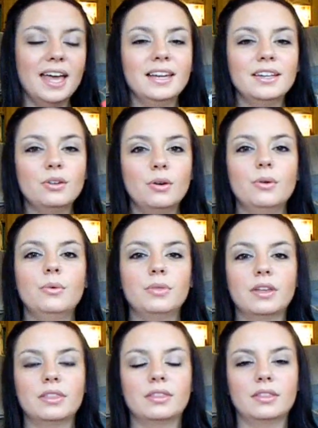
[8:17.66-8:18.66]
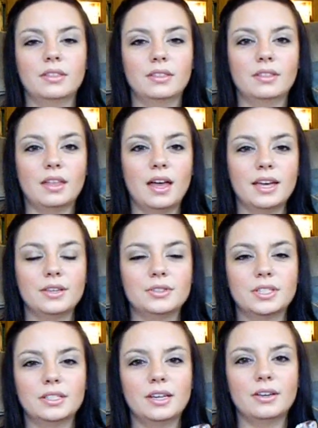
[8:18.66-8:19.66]
and I know that I
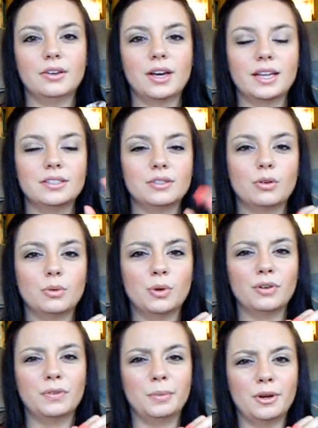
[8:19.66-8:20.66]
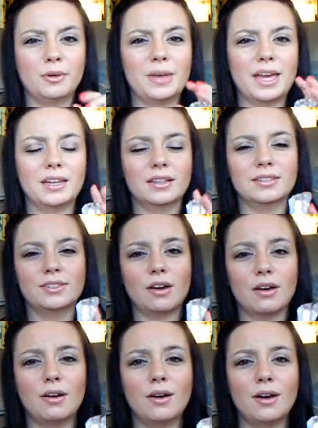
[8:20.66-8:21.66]
used to tell you guys to go to perfume aromatics
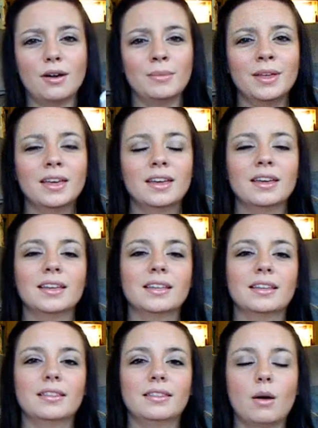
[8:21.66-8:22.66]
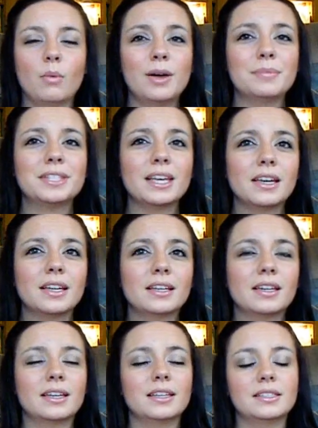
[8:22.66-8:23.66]
dot com. That
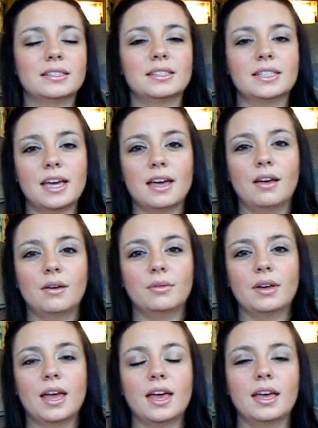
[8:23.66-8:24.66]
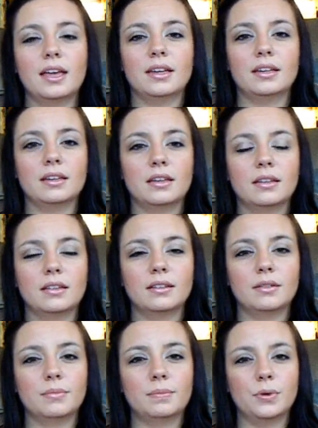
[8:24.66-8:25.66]
website is down, and
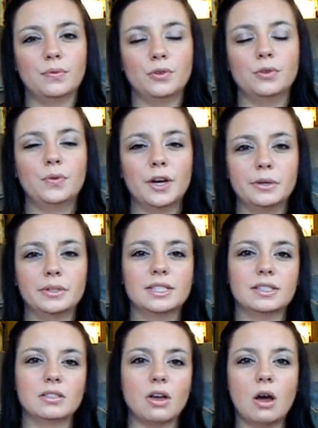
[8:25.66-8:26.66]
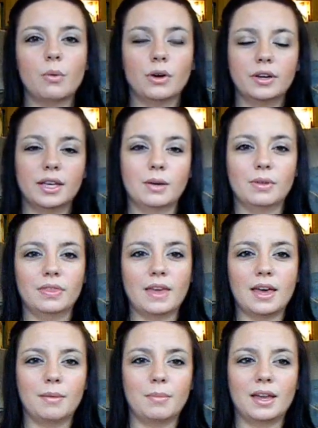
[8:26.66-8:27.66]
Preferred Fragrance is not working with
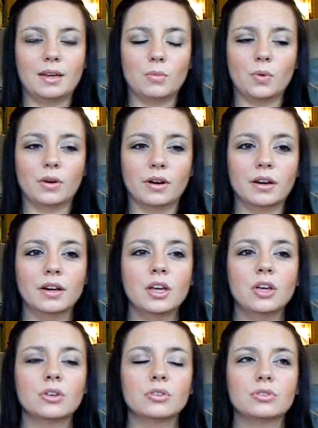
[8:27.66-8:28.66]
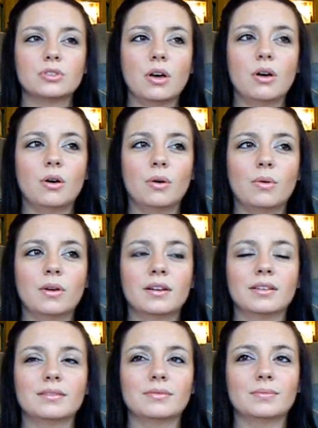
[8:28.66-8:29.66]
them anymore,
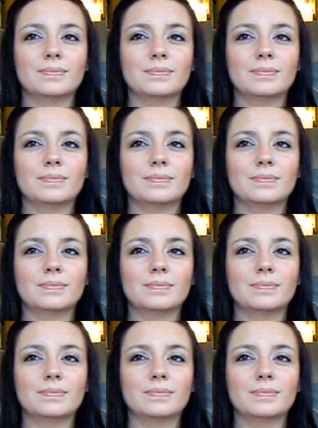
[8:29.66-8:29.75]
so